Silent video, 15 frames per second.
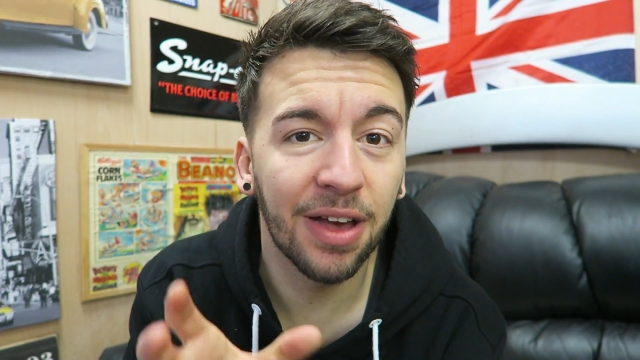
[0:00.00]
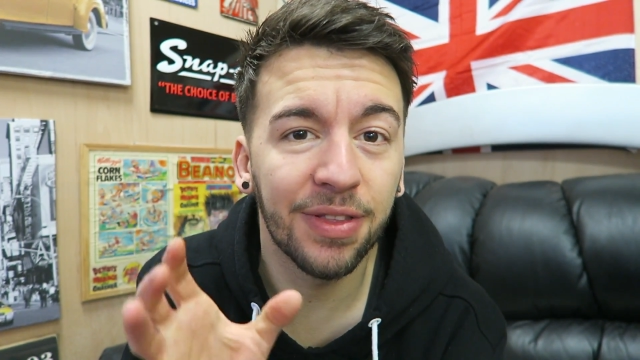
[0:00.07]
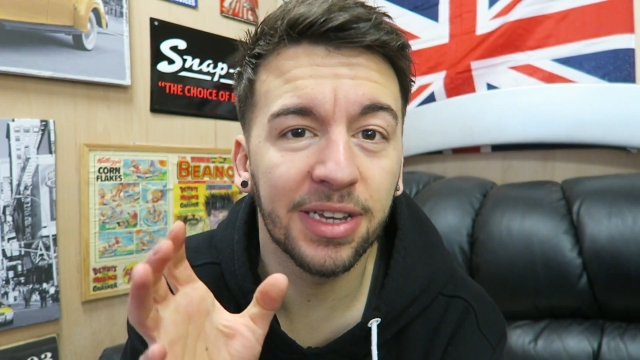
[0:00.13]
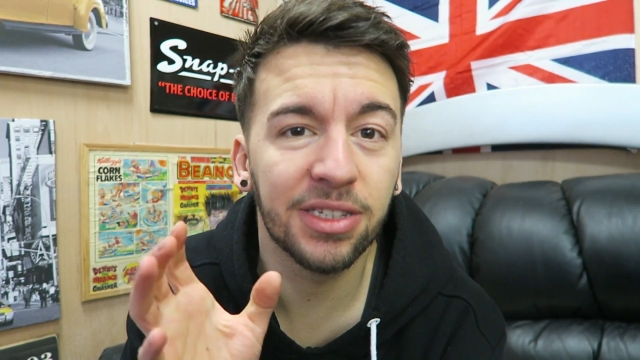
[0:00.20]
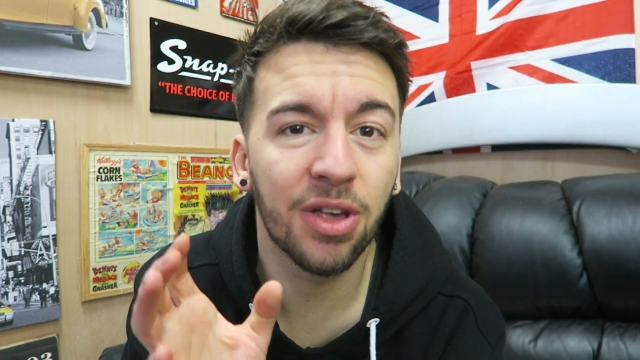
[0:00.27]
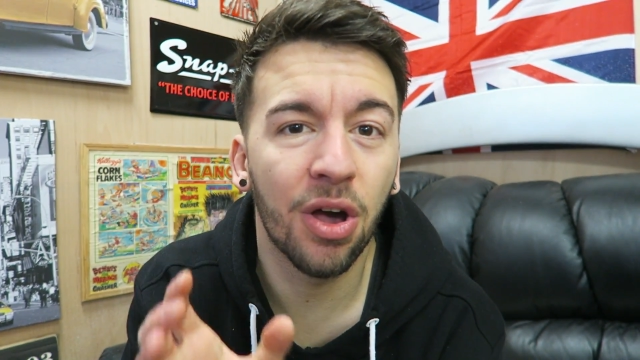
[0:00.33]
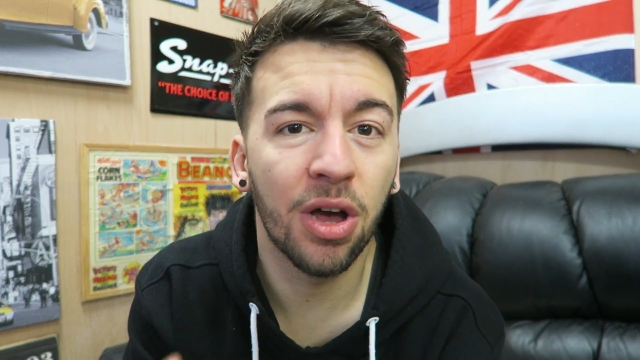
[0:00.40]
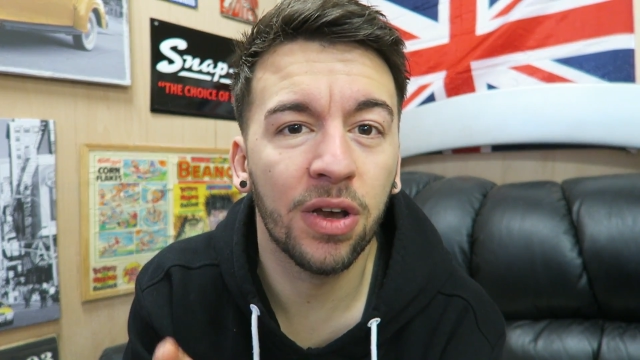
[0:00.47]
that's
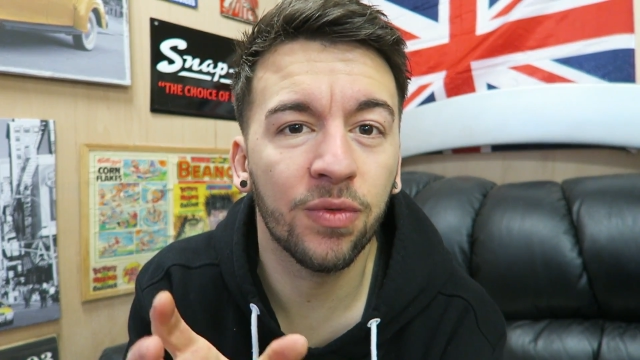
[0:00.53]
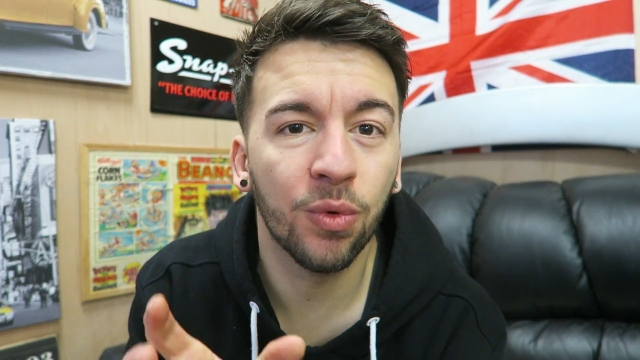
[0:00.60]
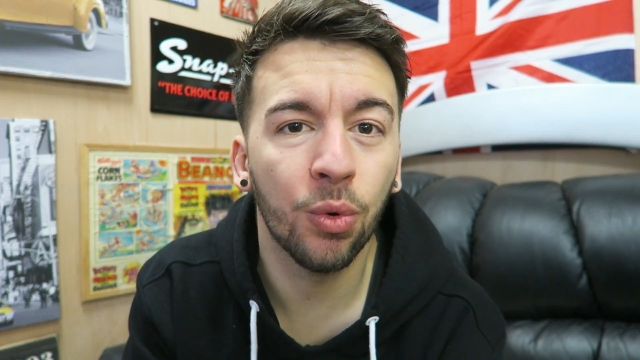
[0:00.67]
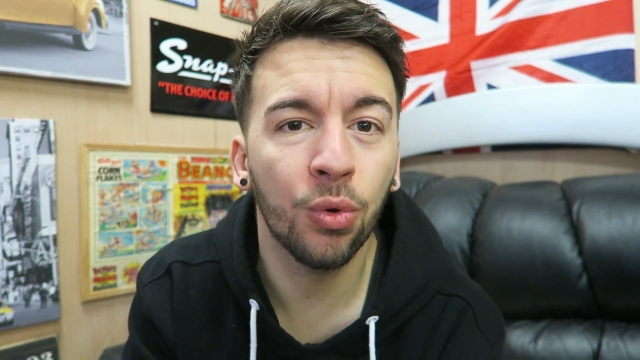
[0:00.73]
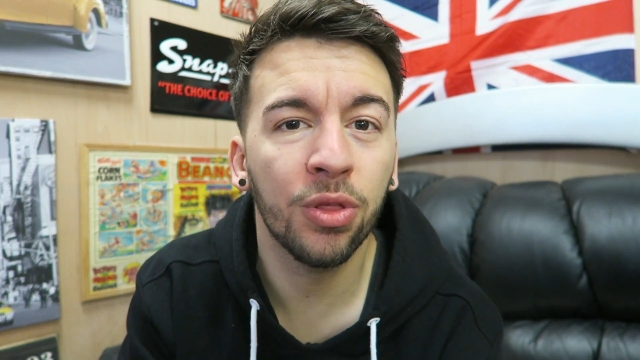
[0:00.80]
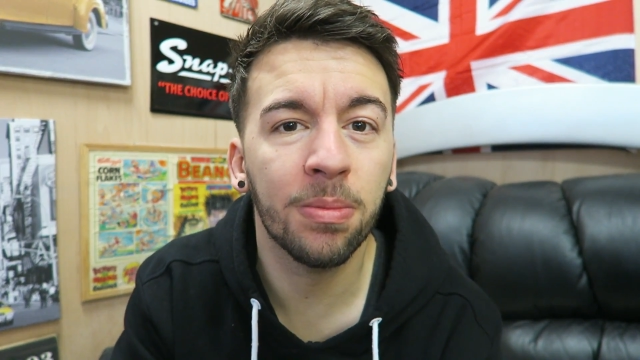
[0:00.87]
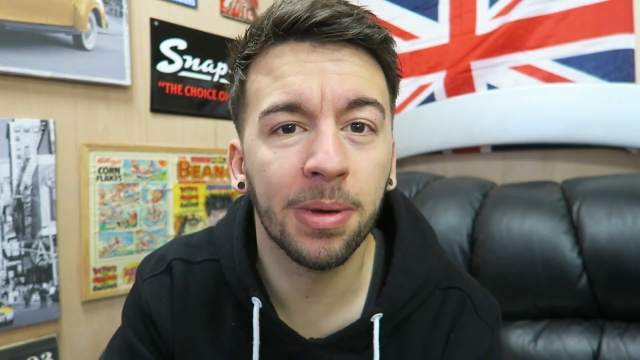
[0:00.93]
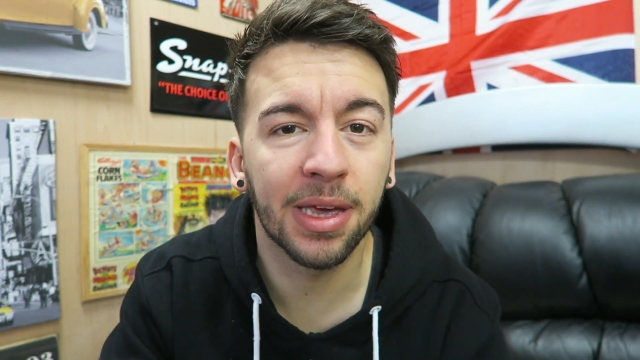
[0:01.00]
kind of
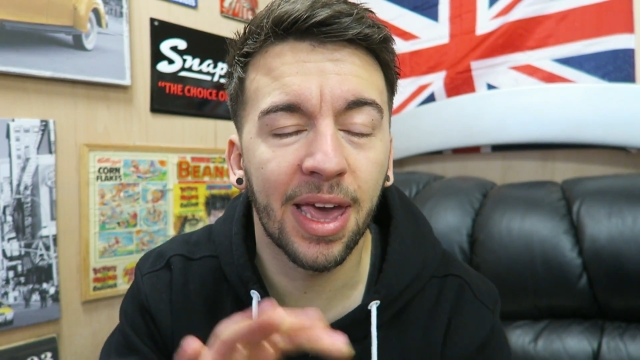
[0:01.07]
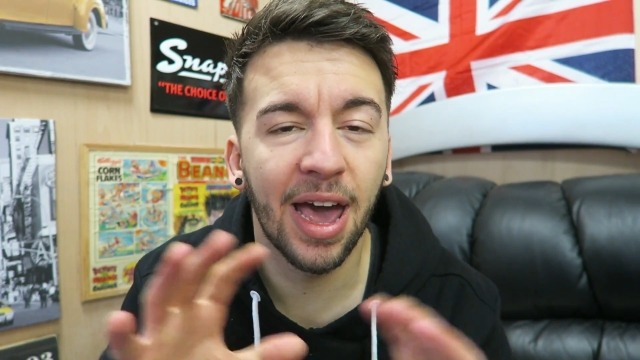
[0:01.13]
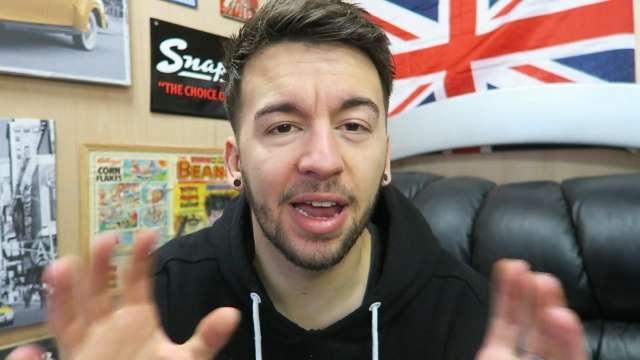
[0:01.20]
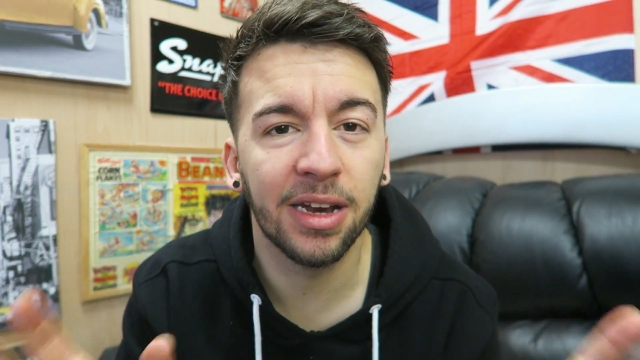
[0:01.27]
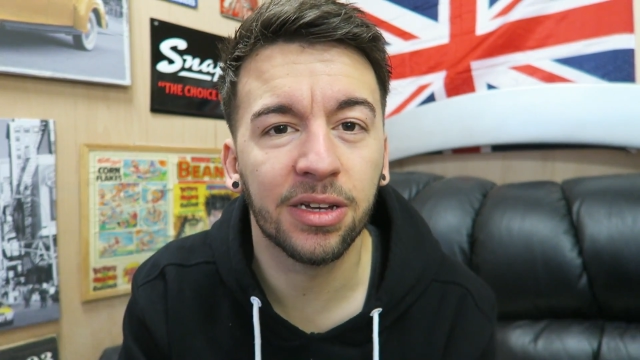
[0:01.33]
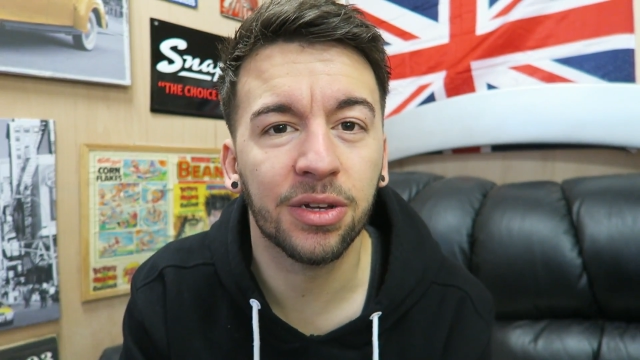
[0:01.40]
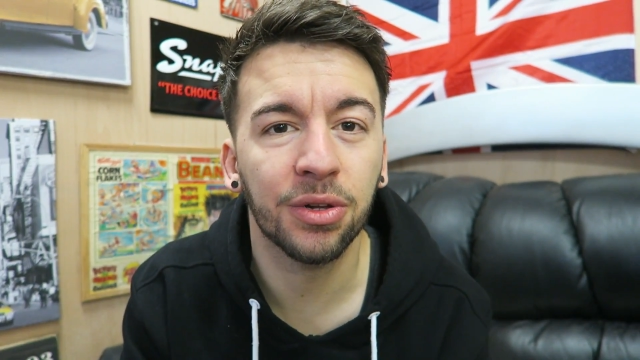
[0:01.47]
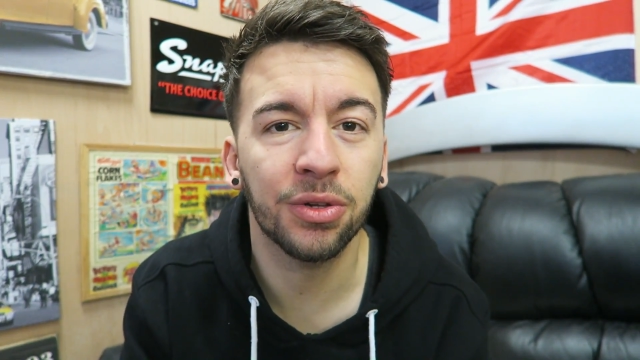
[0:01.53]
all the
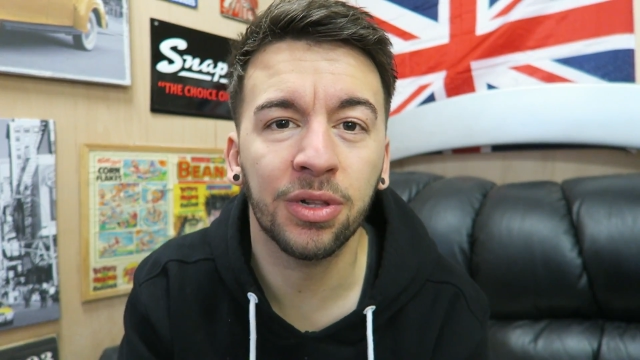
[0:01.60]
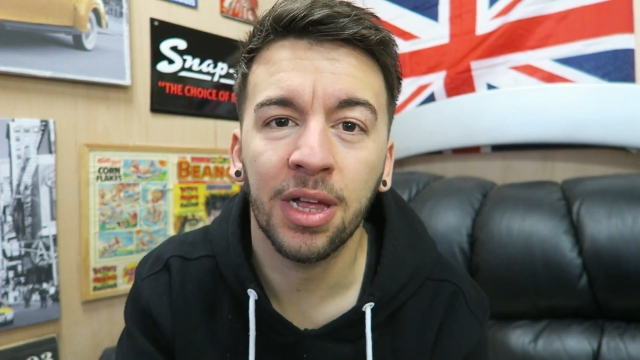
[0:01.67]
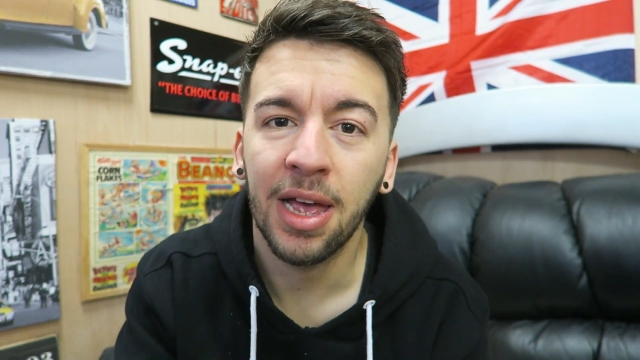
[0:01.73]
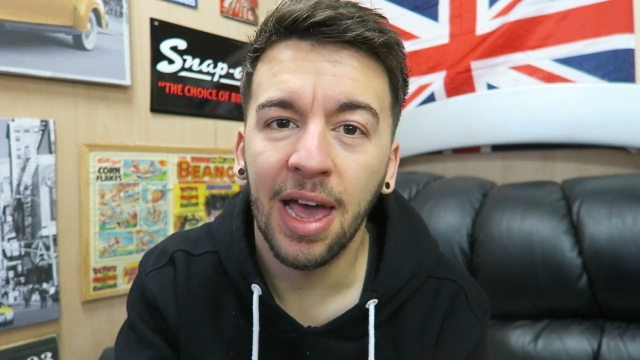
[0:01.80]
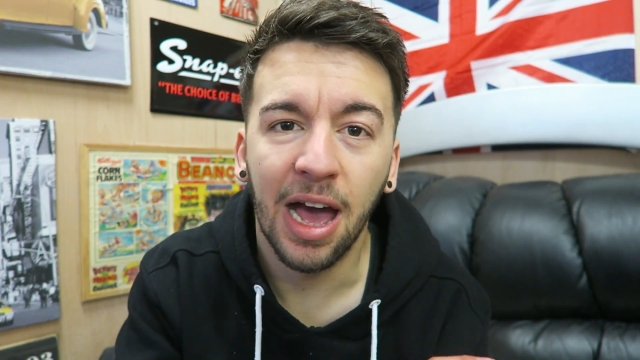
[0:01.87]
mechanical